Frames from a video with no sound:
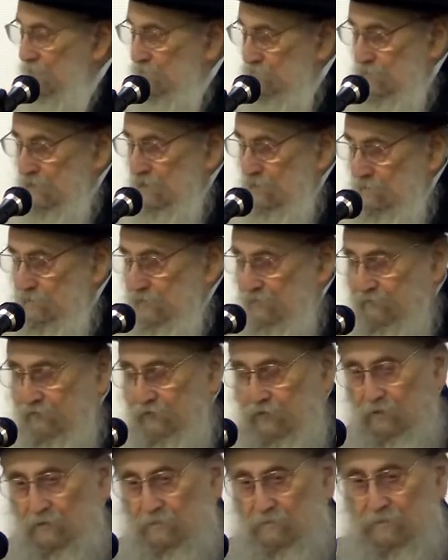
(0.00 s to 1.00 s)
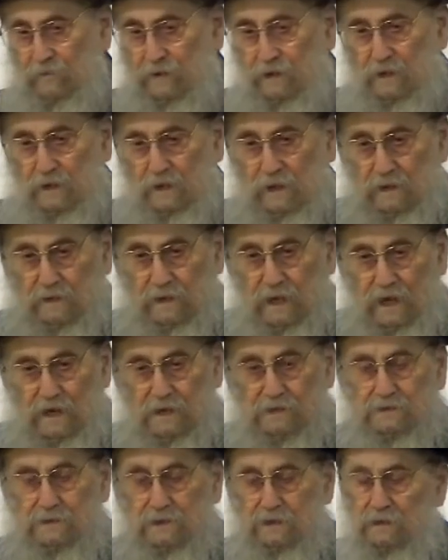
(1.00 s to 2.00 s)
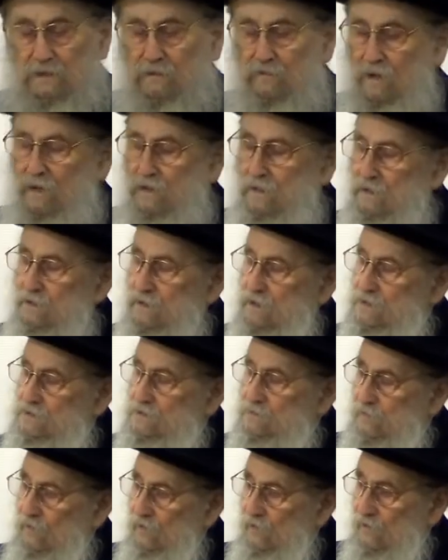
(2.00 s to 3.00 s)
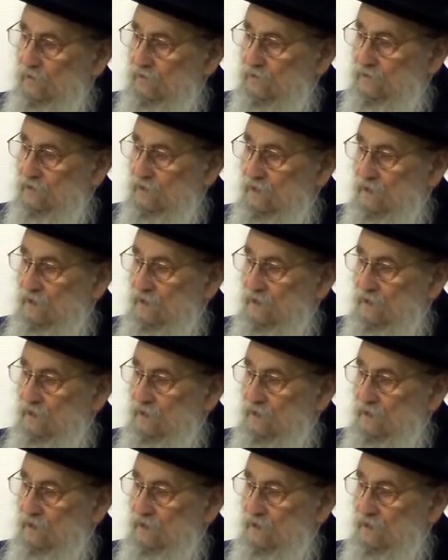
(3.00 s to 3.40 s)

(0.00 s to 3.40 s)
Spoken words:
be performed in an excellent way in sport.